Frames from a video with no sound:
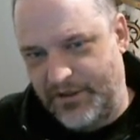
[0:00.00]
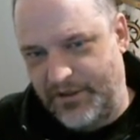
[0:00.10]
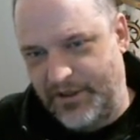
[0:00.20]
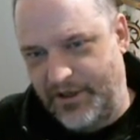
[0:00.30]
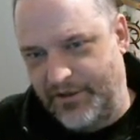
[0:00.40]

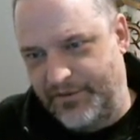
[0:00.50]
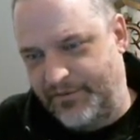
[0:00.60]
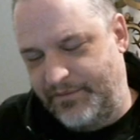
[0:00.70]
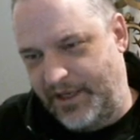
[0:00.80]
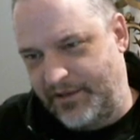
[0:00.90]

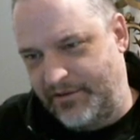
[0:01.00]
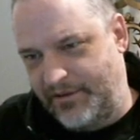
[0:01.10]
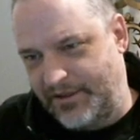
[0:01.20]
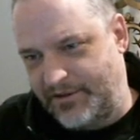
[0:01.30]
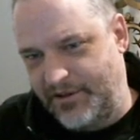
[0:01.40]

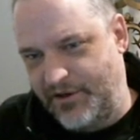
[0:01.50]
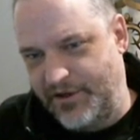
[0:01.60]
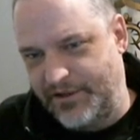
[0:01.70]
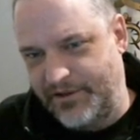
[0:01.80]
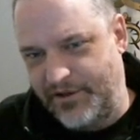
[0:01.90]
that
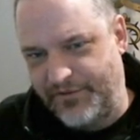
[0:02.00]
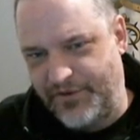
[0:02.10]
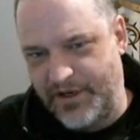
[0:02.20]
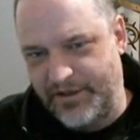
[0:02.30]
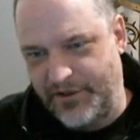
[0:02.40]
series that your
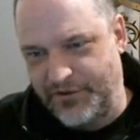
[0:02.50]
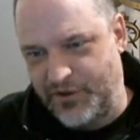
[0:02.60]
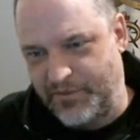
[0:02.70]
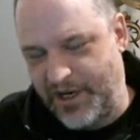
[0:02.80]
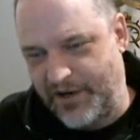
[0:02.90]
friend tells
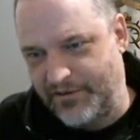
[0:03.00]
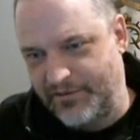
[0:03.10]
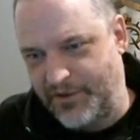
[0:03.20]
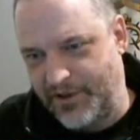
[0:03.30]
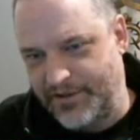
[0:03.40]
you
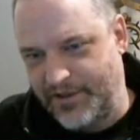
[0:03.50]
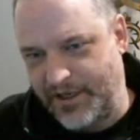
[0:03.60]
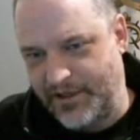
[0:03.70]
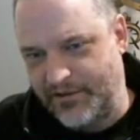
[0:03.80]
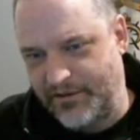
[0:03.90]
about where it's
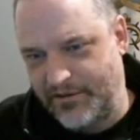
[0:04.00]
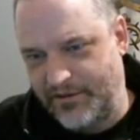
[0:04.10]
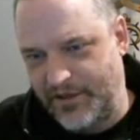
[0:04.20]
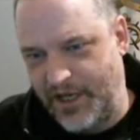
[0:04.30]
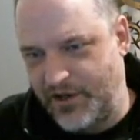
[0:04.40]
like,
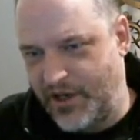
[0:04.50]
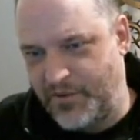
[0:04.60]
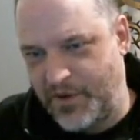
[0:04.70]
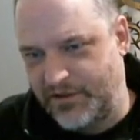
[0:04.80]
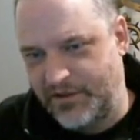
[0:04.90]
yeah, you got to
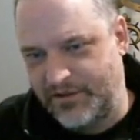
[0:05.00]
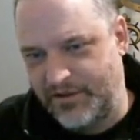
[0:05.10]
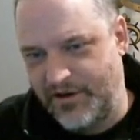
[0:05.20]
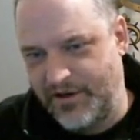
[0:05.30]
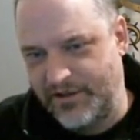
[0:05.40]
watch this
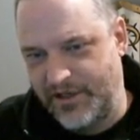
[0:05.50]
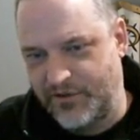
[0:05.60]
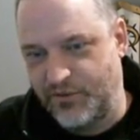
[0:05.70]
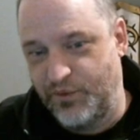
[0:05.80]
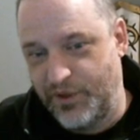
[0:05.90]
series. It
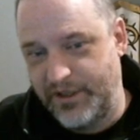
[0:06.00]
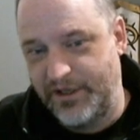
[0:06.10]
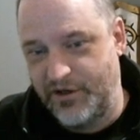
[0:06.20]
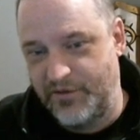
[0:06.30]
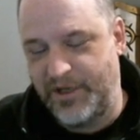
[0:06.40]
gets really
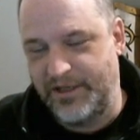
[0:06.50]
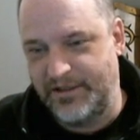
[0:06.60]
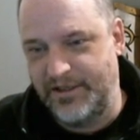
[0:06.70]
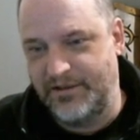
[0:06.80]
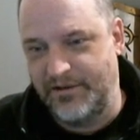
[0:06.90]
good by
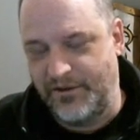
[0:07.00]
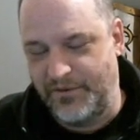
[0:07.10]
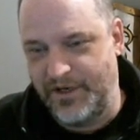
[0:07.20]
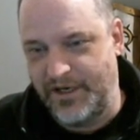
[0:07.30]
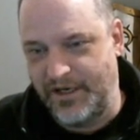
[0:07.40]
season
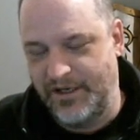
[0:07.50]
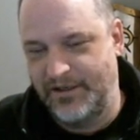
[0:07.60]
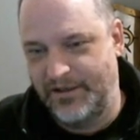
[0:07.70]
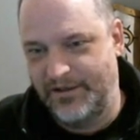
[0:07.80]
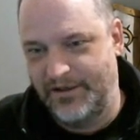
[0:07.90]
3.
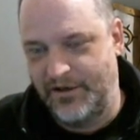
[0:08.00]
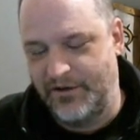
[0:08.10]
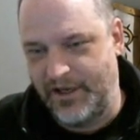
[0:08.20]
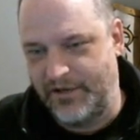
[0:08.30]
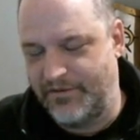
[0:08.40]
And
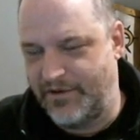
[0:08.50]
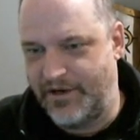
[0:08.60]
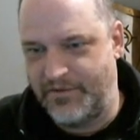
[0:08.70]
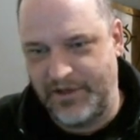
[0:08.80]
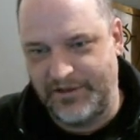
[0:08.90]
you're like, well, I
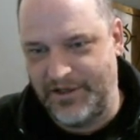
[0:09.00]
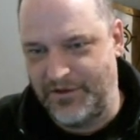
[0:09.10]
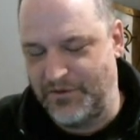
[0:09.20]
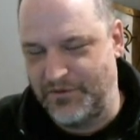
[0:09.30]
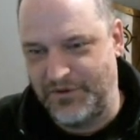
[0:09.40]
don't want to sit
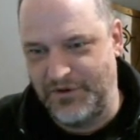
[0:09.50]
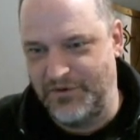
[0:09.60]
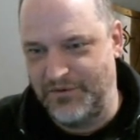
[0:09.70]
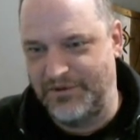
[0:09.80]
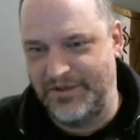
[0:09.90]
through
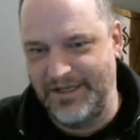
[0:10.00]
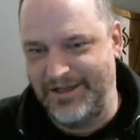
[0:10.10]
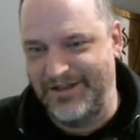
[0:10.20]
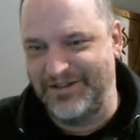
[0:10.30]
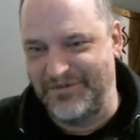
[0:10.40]
2
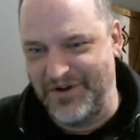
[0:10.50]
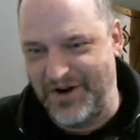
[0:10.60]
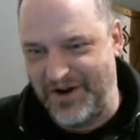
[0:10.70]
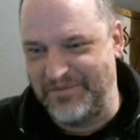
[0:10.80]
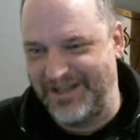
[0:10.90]
seasons of
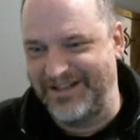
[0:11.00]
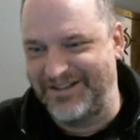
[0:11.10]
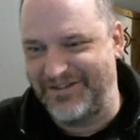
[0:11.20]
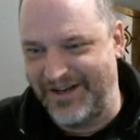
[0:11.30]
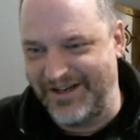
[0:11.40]
garbage
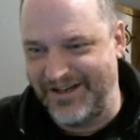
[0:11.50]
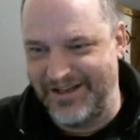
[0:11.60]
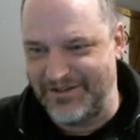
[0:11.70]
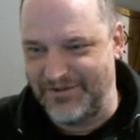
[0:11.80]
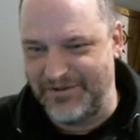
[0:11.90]
so I can
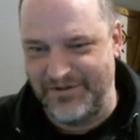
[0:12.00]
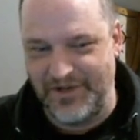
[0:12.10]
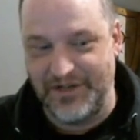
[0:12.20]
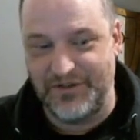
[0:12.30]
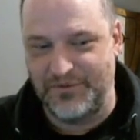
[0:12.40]
get to an
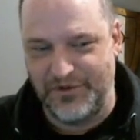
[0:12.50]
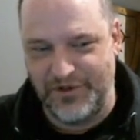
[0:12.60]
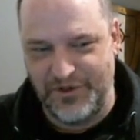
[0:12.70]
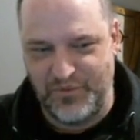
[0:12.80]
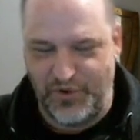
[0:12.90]
eventual
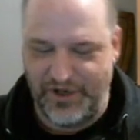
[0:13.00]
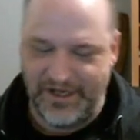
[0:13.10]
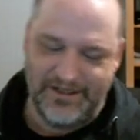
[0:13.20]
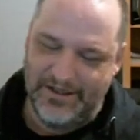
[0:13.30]
good point.